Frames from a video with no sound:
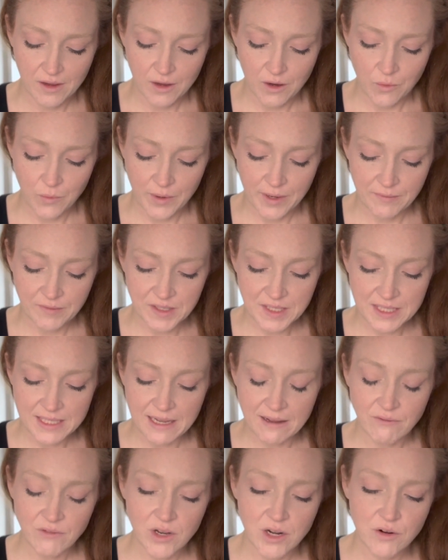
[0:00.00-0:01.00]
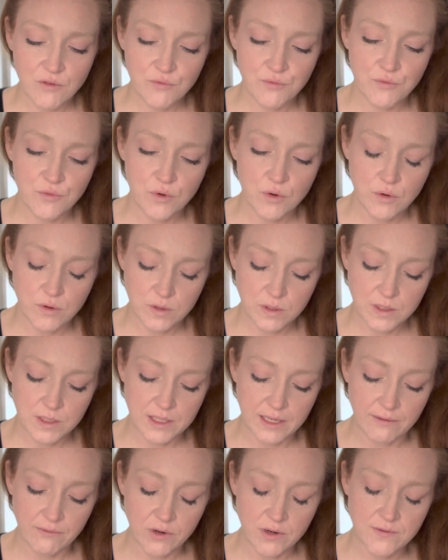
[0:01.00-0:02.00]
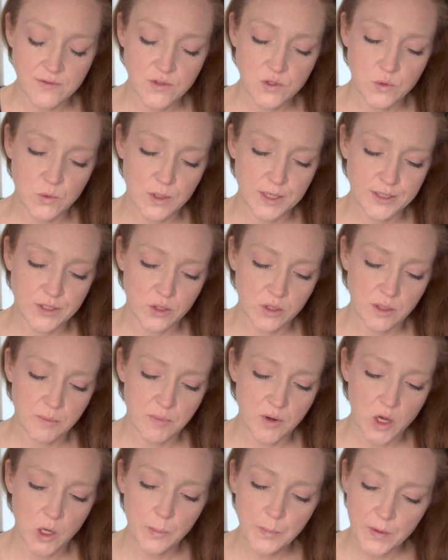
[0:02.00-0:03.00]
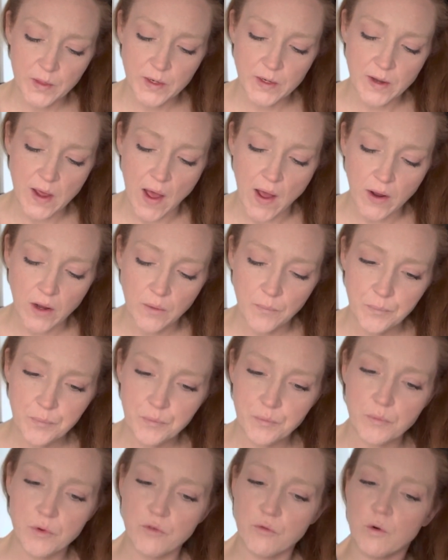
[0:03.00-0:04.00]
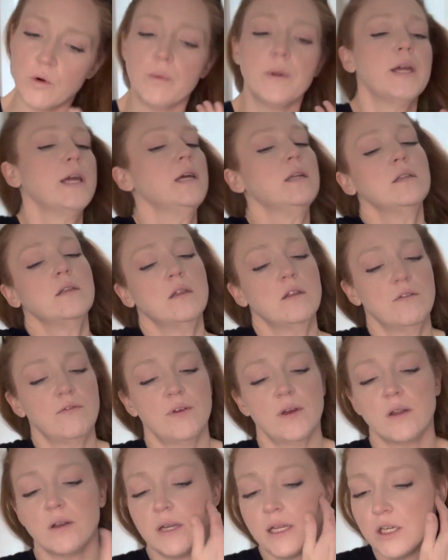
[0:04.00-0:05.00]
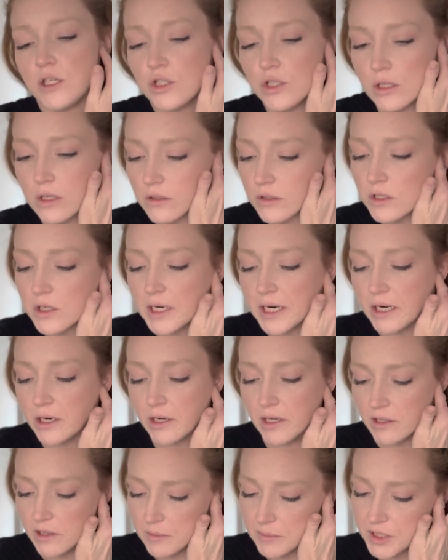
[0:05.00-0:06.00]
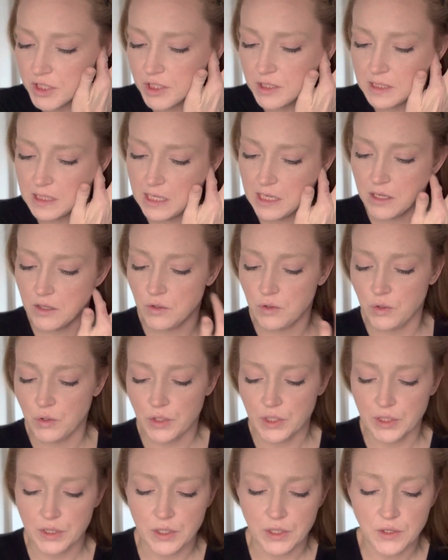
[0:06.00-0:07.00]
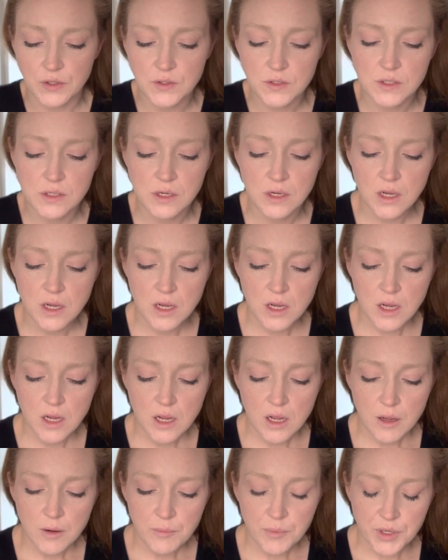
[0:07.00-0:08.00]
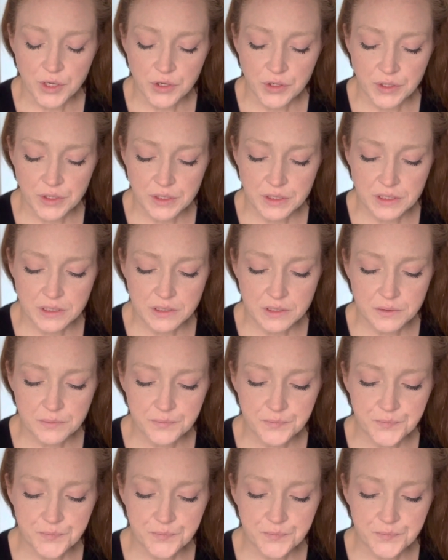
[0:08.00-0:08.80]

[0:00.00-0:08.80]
We have the Seven of Swords on the bottom of the deck. Before we get to the foundation and the crowning, let me just take a look at this because